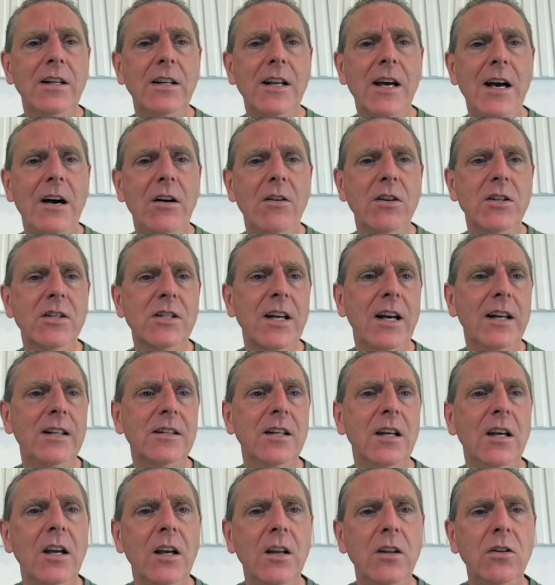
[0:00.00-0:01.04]
now is that
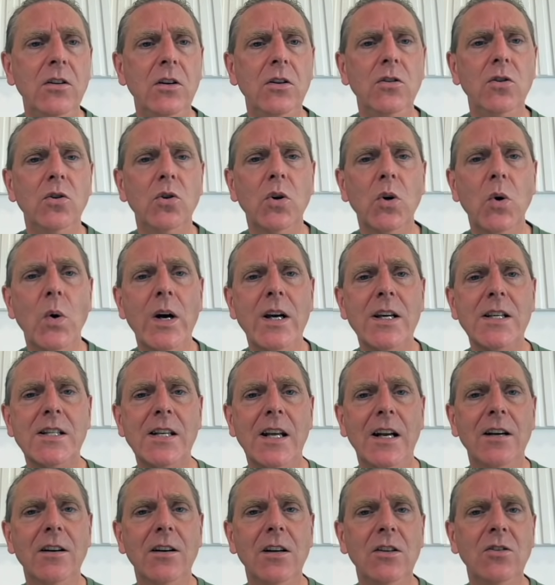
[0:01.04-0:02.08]
the Uruguay
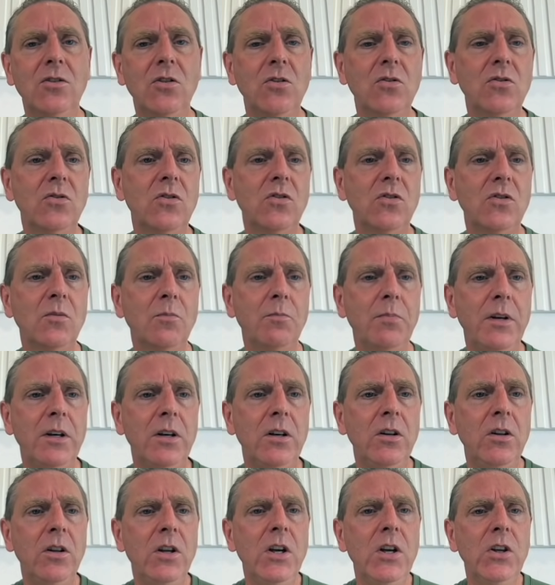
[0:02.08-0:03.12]
Senate introduces a
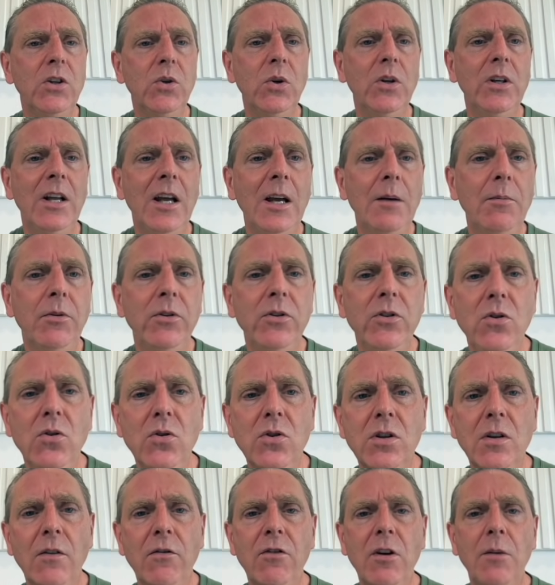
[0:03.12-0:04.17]
bill to enable
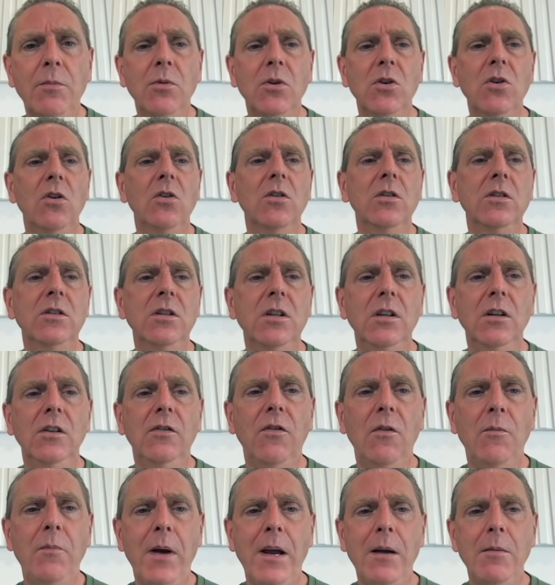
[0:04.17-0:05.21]
use of cryptocurrencies
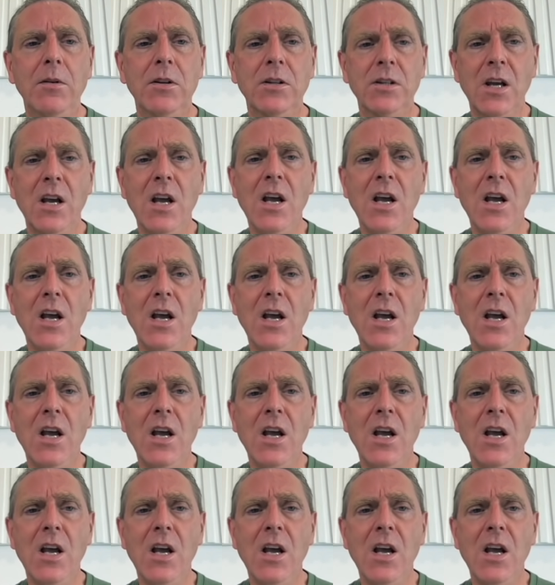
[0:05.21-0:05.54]
for payments.